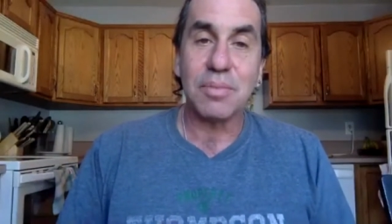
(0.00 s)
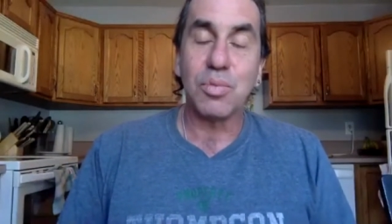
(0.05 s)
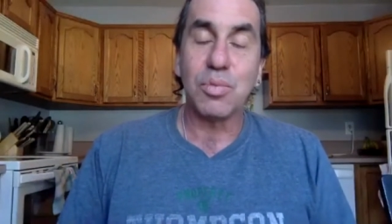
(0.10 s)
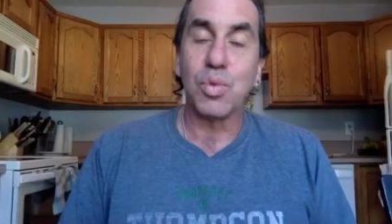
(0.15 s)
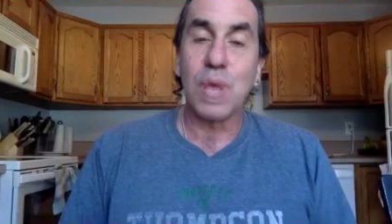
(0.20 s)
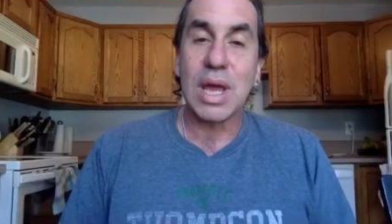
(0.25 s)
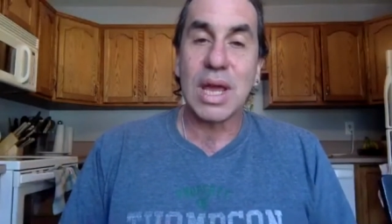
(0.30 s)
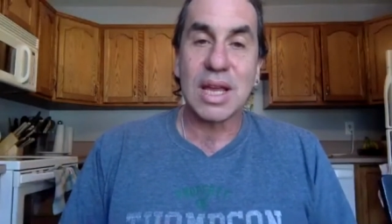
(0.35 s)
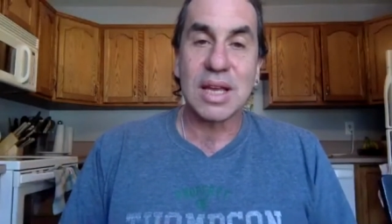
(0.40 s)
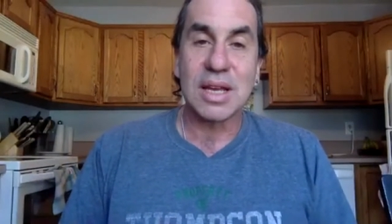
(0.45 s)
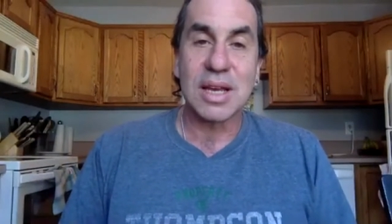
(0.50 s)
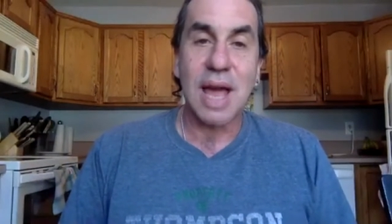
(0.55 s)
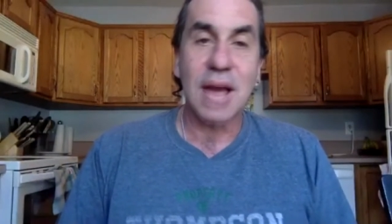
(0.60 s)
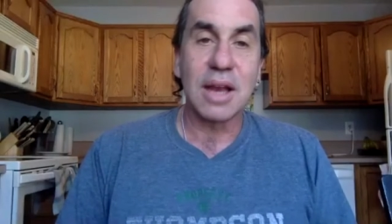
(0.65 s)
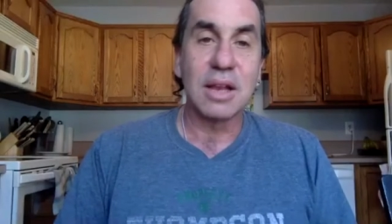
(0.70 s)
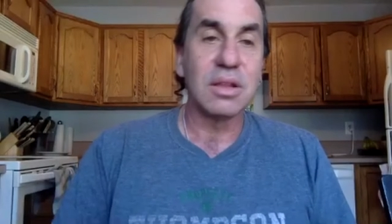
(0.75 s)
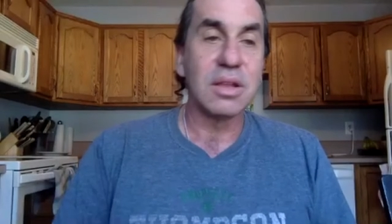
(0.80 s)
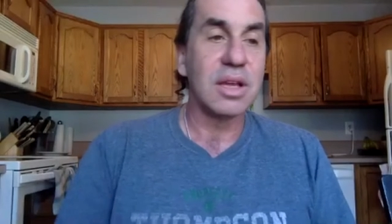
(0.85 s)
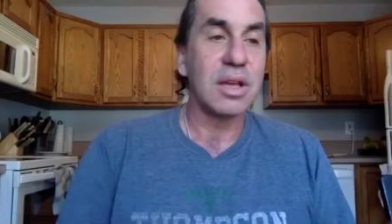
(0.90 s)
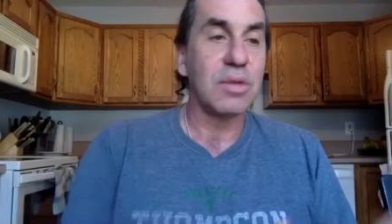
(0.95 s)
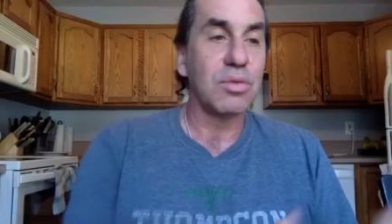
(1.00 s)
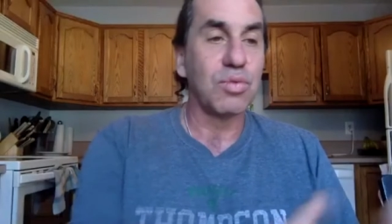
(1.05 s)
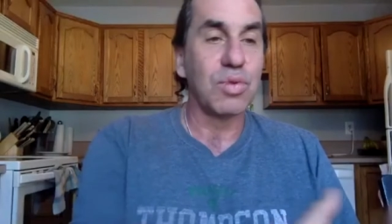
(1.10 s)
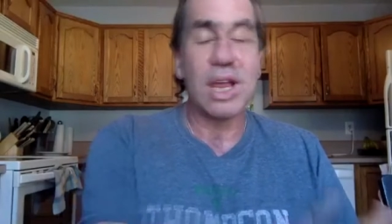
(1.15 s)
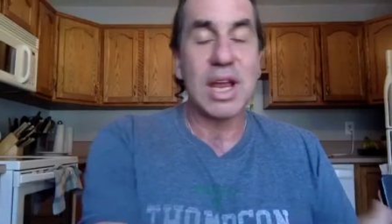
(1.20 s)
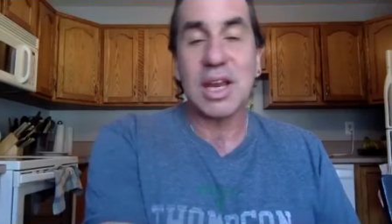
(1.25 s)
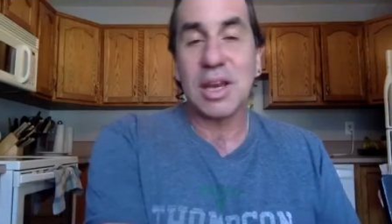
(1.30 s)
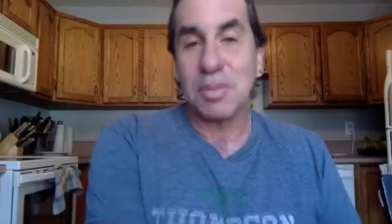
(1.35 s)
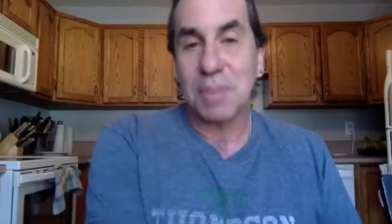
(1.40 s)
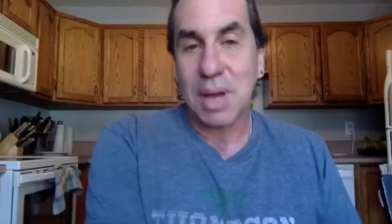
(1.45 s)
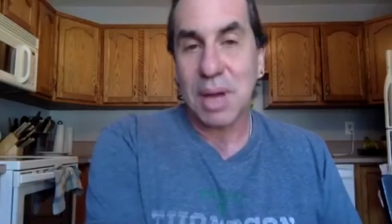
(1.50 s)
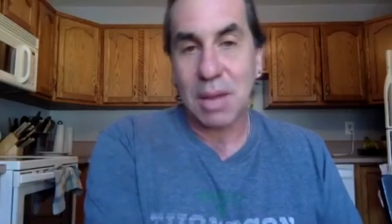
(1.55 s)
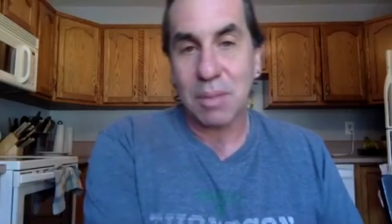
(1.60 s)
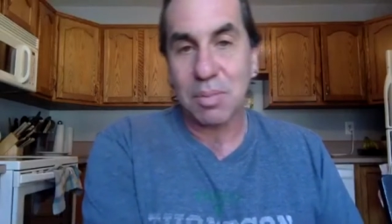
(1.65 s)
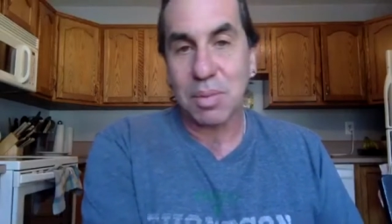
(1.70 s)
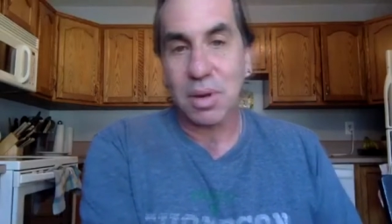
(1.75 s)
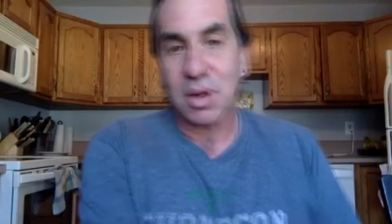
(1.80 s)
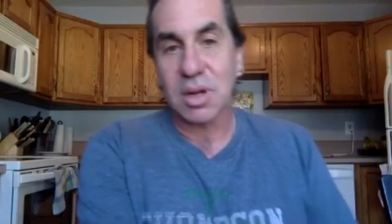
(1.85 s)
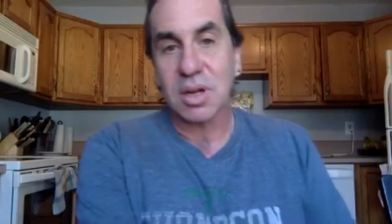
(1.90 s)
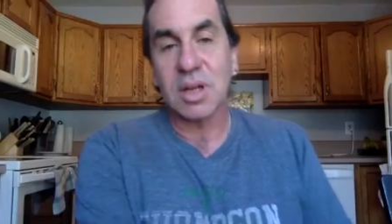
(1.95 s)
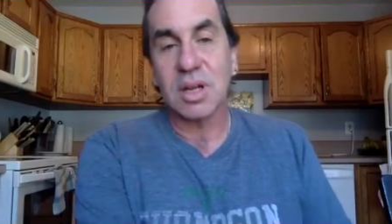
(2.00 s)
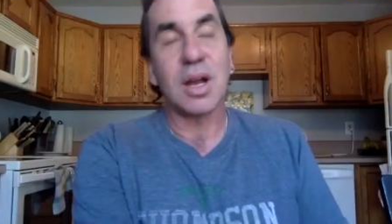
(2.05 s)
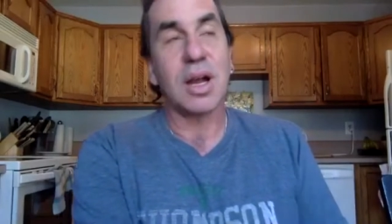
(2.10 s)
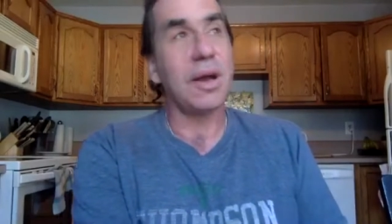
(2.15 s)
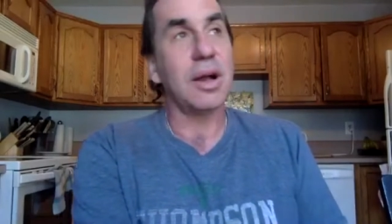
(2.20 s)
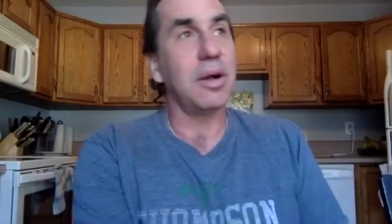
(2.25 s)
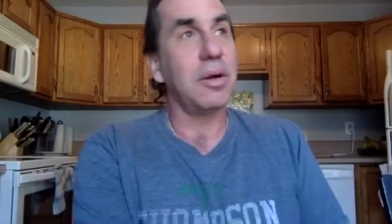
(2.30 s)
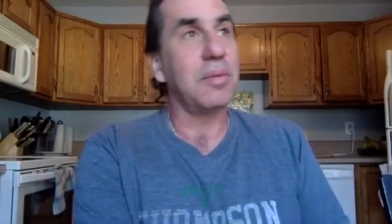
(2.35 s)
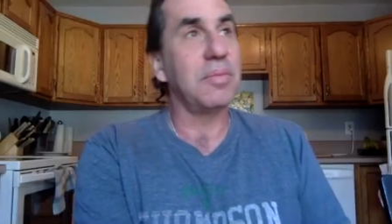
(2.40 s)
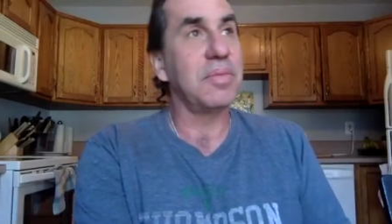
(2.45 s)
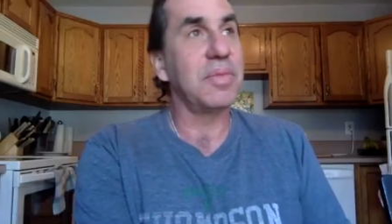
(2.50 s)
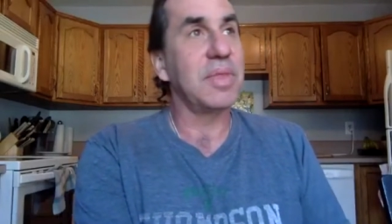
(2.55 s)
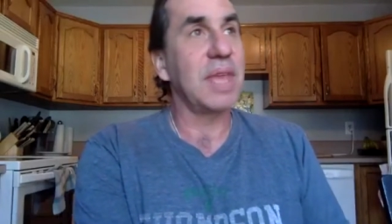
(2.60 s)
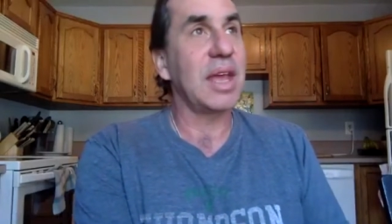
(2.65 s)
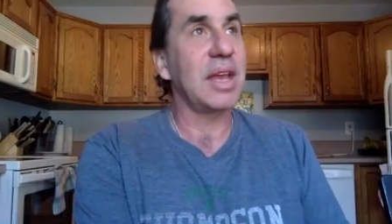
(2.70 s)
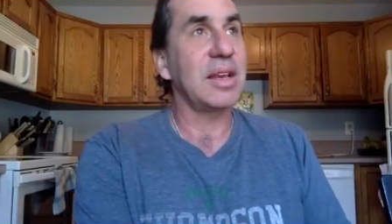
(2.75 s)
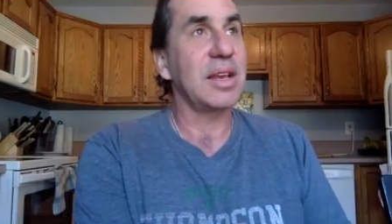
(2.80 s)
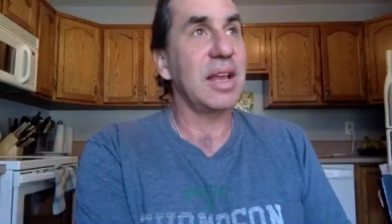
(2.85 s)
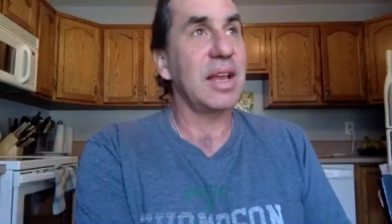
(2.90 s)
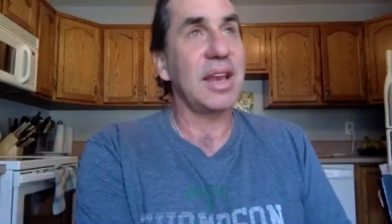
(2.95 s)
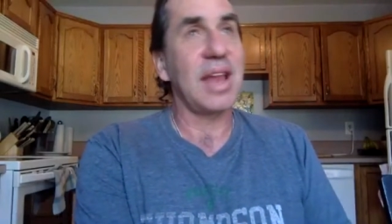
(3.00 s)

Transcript: we can not only read a paper and